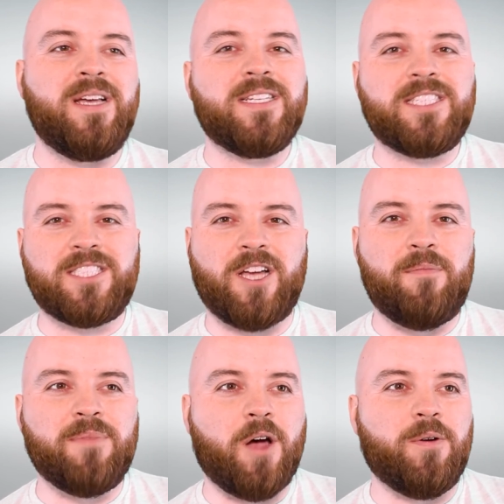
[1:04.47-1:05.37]

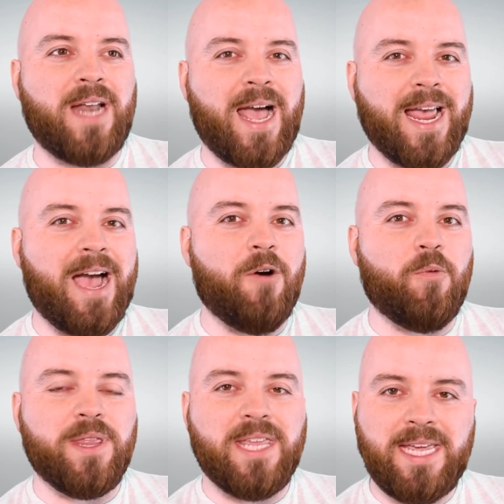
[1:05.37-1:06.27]
Some go and hang out
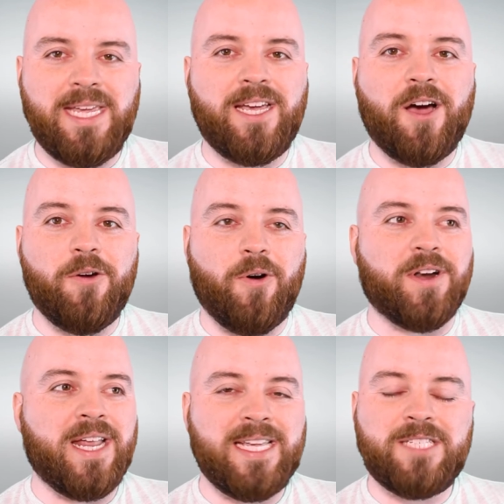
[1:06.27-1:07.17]
with Ego
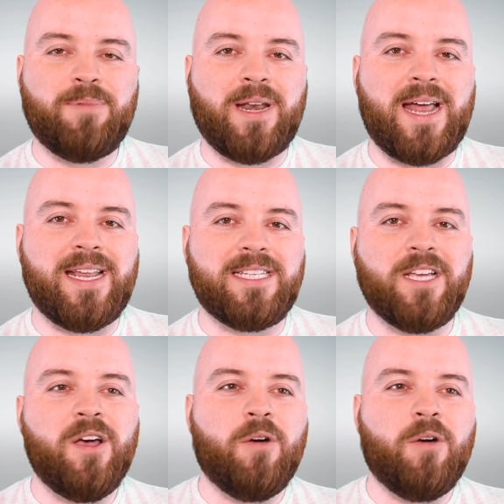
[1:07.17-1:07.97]
on his planet